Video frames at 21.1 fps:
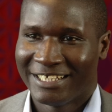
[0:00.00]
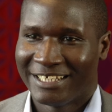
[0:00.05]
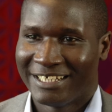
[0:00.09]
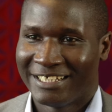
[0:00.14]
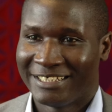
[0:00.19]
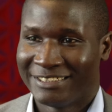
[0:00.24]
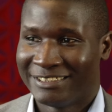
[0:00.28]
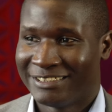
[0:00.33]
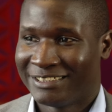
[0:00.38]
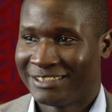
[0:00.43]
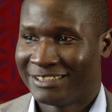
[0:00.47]

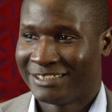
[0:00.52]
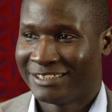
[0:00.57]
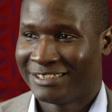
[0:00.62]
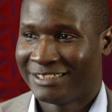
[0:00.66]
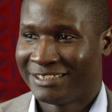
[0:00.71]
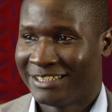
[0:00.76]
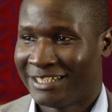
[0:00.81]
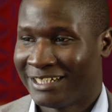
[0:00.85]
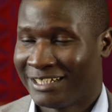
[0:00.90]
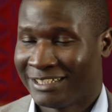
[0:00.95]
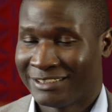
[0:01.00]
and
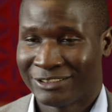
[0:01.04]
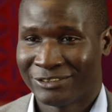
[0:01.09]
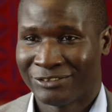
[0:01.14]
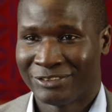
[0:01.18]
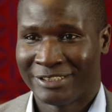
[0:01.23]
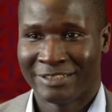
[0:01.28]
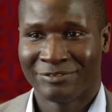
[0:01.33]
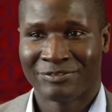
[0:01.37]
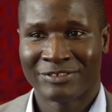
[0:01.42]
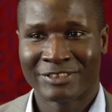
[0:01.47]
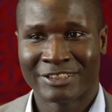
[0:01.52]
I saw
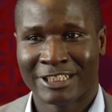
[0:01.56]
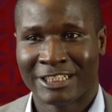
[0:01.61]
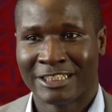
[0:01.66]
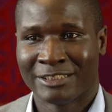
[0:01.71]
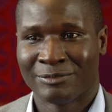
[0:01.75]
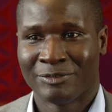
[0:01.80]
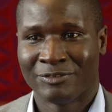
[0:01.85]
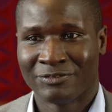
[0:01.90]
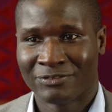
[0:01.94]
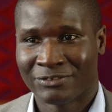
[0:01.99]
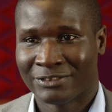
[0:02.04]
an
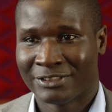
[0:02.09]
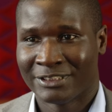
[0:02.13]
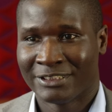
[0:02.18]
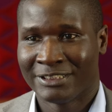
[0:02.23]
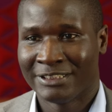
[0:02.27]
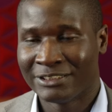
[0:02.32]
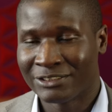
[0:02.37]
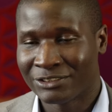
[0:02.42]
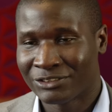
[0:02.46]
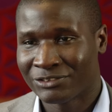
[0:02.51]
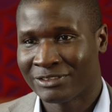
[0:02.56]
advertisement for the
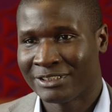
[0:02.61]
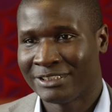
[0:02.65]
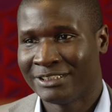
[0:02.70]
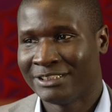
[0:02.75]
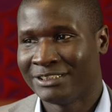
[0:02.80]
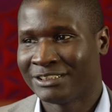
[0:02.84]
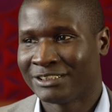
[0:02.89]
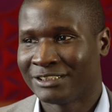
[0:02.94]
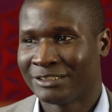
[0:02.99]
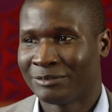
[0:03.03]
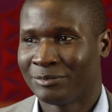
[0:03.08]
deals
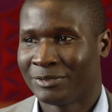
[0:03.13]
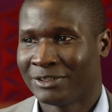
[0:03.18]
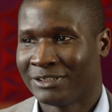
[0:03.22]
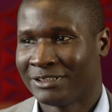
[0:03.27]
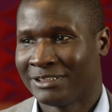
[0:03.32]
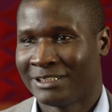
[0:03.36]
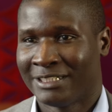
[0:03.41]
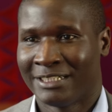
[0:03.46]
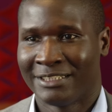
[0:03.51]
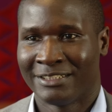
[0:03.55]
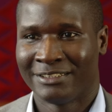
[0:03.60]
traineeship, and
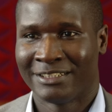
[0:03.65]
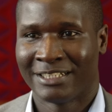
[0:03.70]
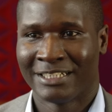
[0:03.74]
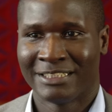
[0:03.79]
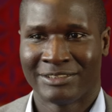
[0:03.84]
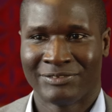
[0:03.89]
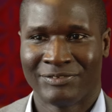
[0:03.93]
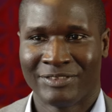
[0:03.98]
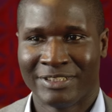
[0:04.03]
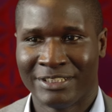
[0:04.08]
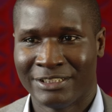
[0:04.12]
they had a
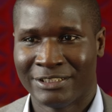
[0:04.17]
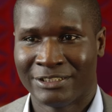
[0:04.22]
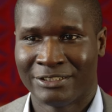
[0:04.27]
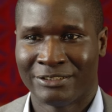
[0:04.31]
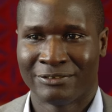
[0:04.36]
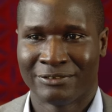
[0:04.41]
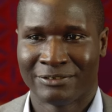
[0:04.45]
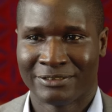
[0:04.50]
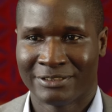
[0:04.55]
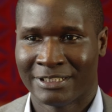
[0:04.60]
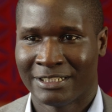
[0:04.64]
nice
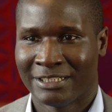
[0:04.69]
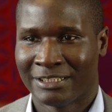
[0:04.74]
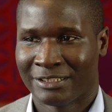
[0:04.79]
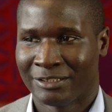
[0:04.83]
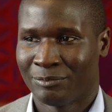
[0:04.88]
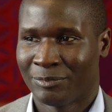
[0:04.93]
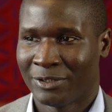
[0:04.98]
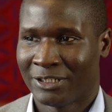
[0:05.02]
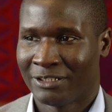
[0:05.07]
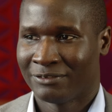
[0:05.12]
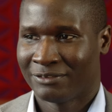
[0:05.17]
video telling
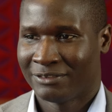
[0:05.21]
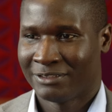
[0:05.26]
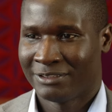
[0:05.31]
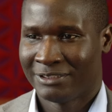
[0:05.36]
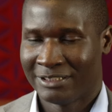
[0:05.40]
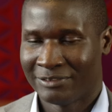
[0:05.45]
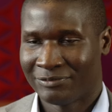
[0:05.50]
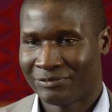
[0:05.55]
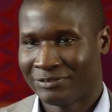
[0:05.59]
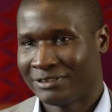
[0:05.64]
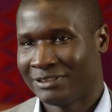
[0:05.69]
about the
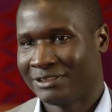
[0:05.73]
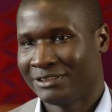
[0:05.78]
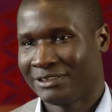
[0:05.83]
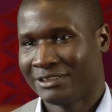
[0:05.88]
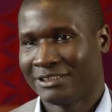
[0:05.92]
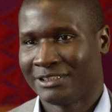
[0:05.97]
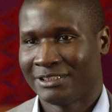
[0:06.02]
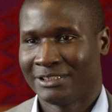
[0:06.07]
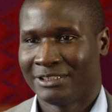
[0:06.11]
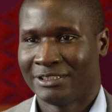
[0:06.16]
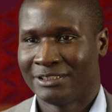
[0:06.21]
different
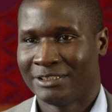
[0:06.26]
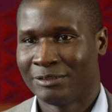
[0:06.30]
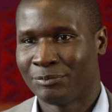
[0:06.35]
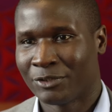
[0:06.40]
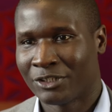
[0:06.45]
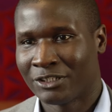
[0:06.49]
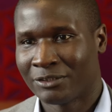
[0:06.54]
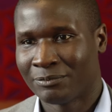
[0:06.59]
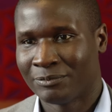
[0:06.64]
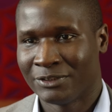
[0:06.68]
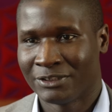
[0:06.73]

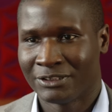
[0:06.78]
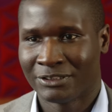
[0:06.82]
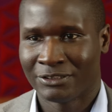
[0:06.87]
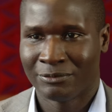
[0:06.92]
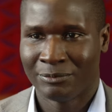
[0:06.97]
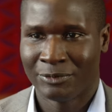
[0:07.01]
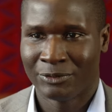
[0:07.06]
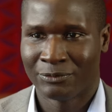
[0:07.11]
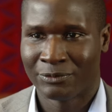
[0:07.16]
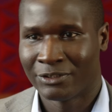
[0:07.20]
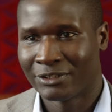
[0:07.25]
departments you'll
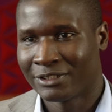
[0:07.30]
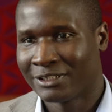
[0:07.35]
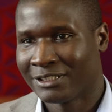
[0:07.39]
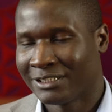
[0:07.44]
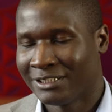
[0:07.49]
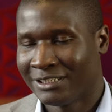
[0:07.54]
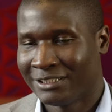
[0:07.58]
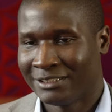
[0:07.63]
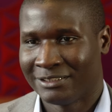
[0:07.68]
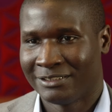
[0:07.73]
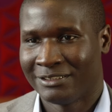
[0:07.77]
be working
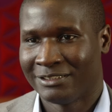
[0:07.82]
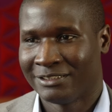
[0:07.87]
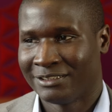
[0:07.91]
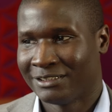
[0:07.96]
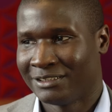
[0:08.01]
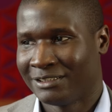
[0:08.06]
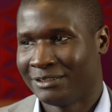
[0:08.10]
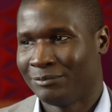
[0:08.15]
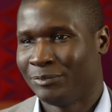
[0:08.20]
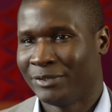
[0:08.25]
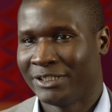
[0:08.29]
in and
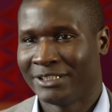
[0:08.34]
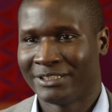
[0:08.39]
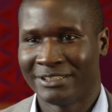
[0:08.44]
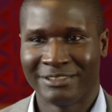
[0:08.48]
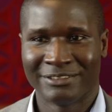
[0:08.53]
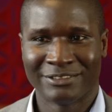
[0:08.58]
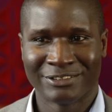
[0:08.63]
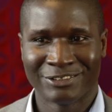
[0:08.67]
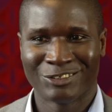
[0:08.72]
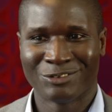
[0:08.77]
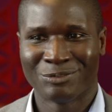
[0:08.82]
the big
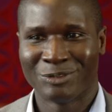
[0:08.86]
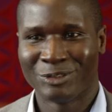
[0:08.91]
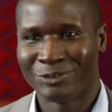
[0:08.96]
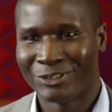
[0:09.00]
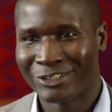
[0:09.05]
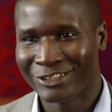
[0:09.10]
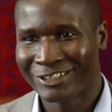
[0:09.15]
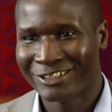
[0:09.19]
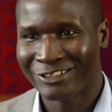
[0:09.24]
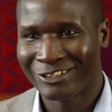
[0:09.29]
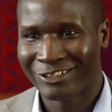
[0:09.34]
deals you'll be
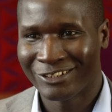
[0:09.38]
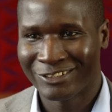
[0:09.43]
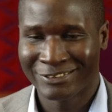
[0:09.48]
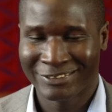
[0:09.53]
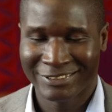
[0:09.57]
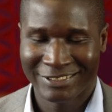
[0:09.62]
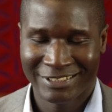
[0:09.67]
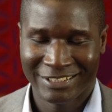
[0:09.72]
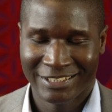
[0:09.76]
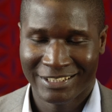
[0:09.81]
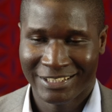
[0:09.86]
working on,
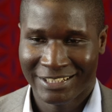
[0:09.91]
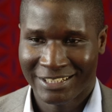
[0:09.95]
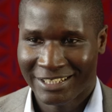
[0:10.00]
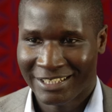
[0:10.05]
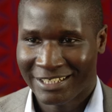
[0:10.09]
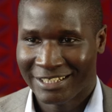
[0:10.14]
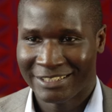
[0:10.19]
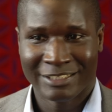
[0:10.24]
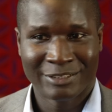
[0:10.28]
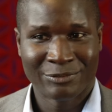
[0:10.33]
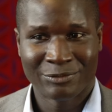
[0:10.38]

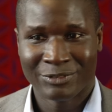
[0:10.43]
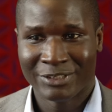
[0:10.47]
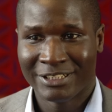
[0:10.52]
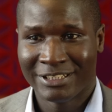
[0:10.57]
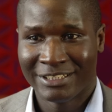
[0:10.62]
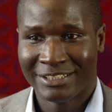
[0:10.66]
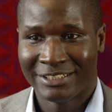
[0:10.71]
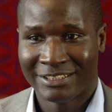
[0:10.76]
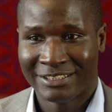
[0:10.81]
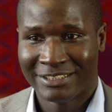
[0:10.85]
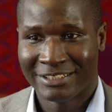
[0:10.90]
and that
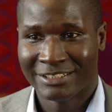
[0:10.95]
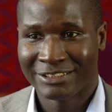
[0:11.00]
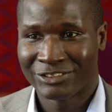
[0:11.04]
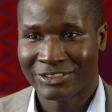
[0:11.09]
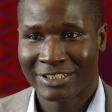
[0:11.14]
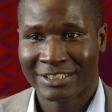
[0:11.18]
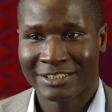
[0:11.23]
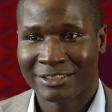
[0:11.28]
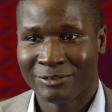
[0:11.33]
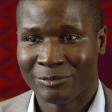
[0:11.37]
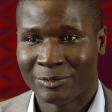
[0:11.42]
really
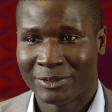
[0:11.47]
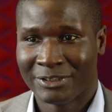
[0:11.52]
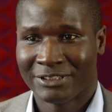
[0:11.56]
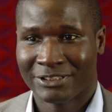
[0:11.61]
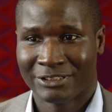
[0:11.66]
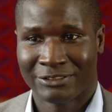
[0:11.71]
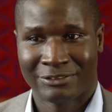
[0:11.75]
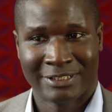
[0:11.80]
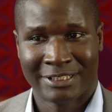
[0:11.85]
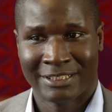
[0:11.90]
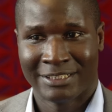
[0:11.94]
attracted me.
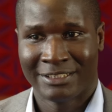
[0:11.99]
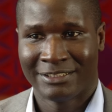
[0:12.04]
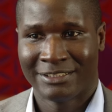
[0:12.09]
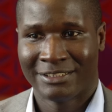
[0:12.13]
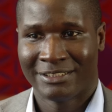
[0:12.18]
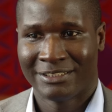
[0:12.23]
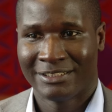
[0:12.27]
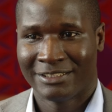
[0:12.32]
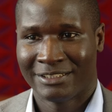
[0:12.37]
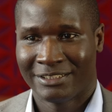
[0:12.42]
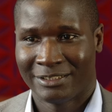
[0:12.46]
So I
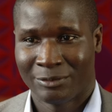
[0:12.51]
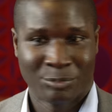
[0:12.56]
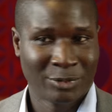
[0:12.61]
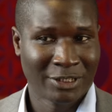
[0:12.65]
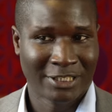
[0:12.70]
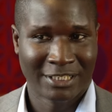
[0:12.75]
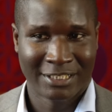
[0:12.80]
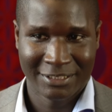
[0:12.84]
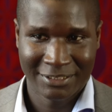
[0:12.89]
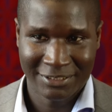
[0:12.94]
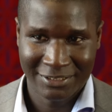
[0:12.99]

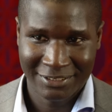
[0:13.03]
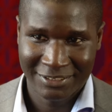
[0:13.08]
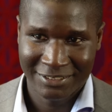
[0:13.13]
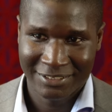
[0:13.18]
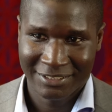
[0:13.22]
applied